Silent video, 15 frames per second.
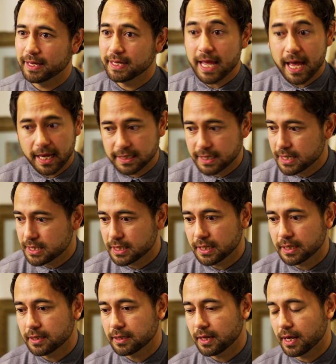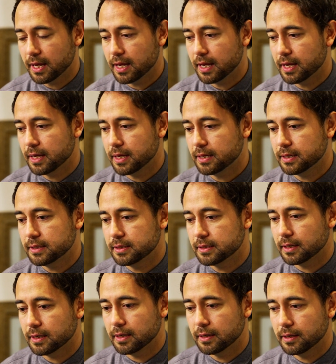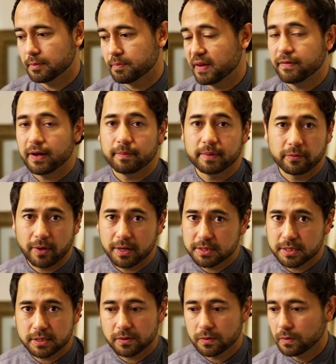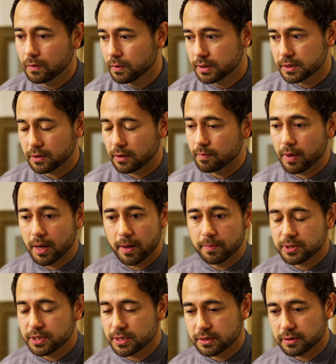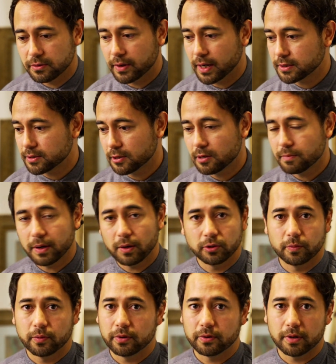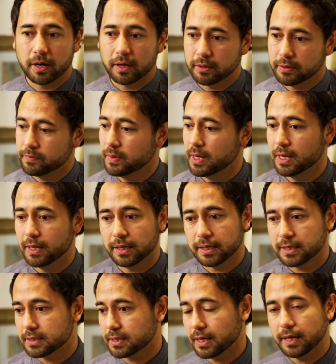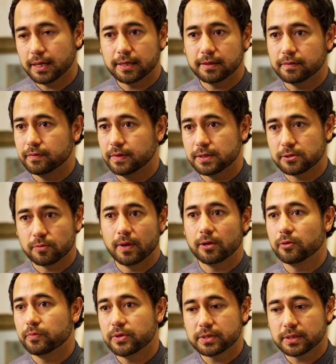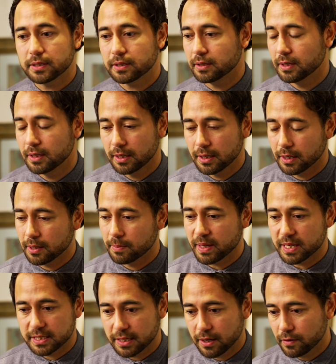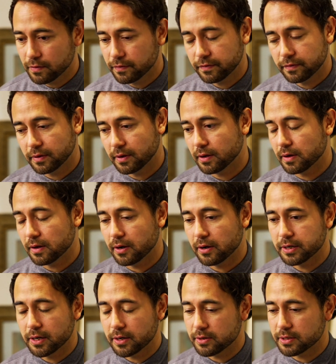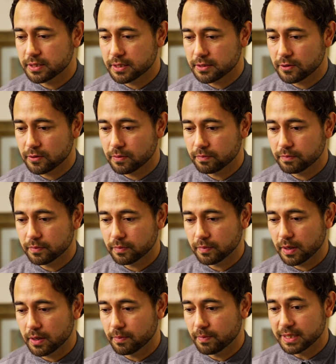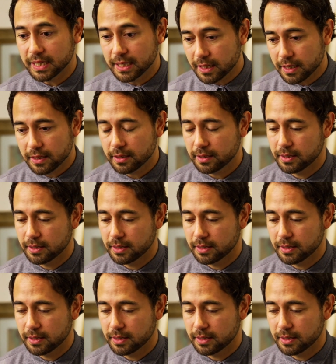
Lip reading: Yeah, teaching. And my family runs the school. It's our mom. She's the director. My older brother, Alam, he's the head of instrumental music. Myself, our younger sister, Medina.